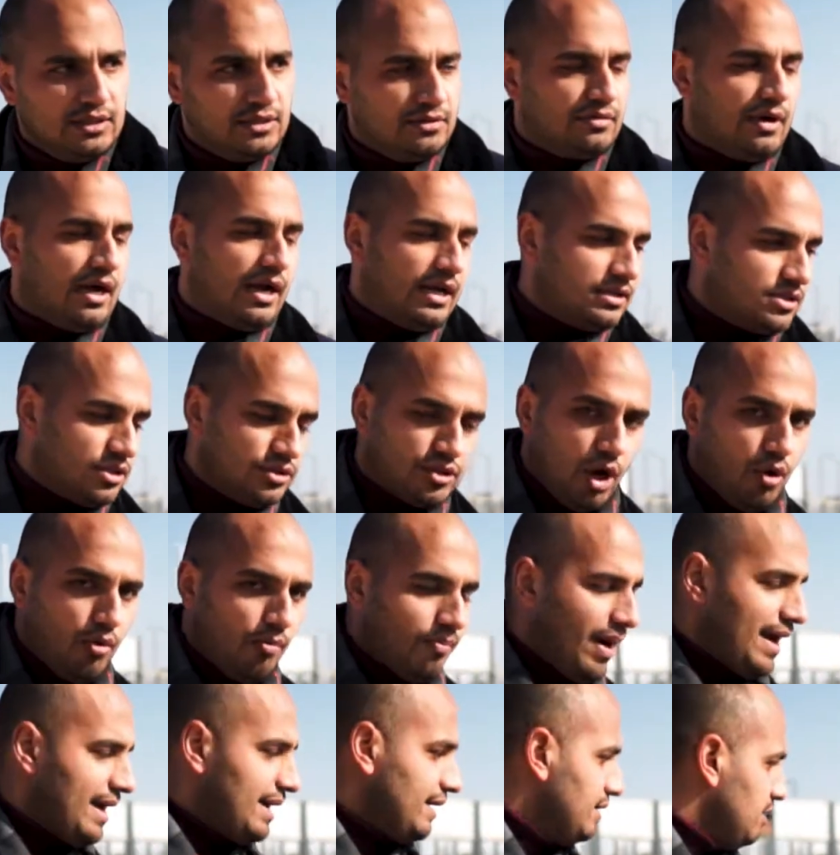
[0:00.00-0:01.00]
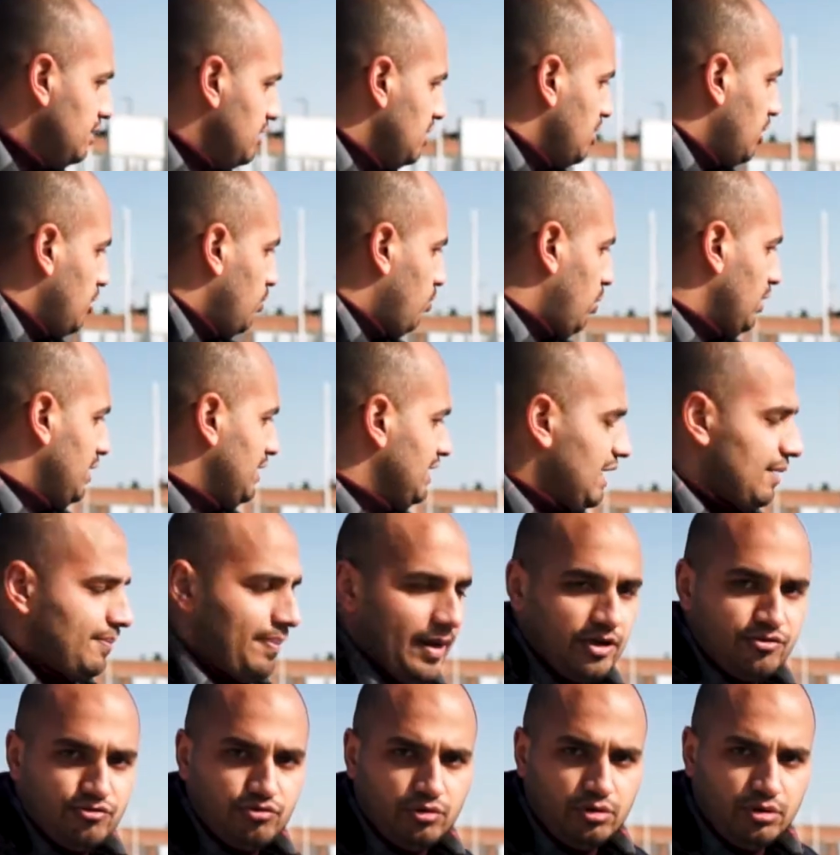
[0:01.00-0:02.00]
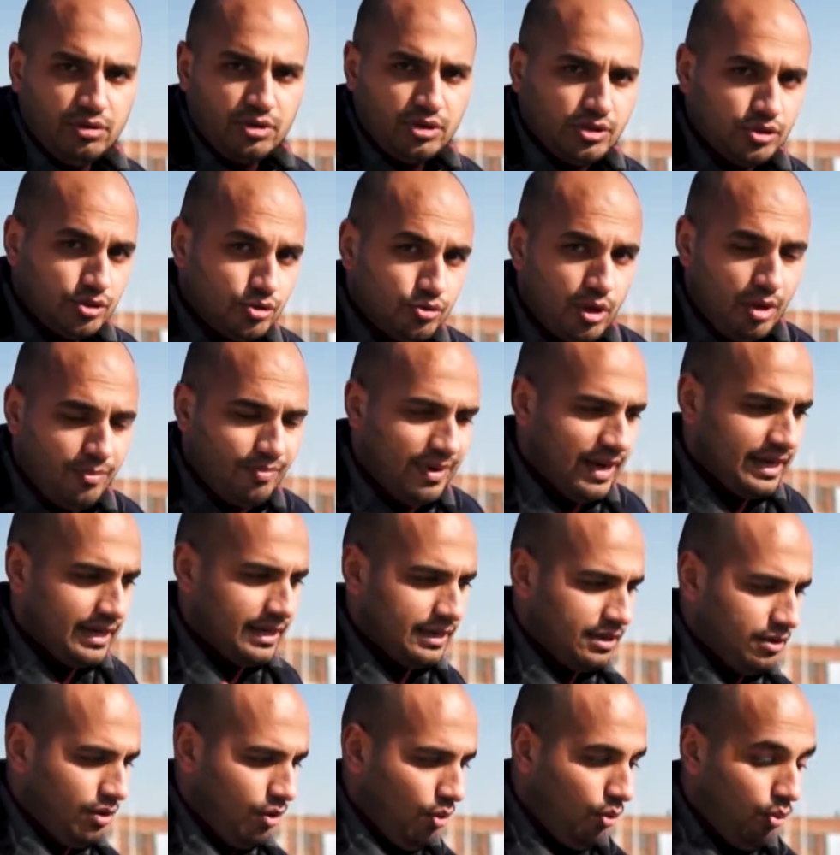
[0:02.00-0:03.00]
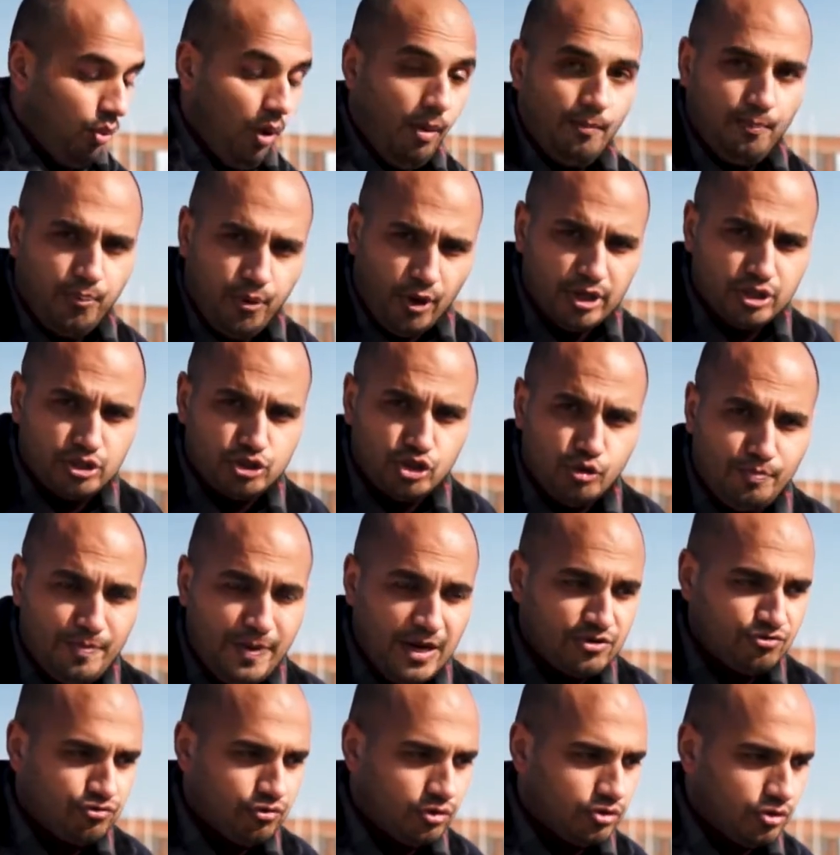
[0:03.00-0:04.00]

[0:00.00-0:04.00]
Right, so don't buy it. 1 litre petrol, do not buy it. 1.2 petrol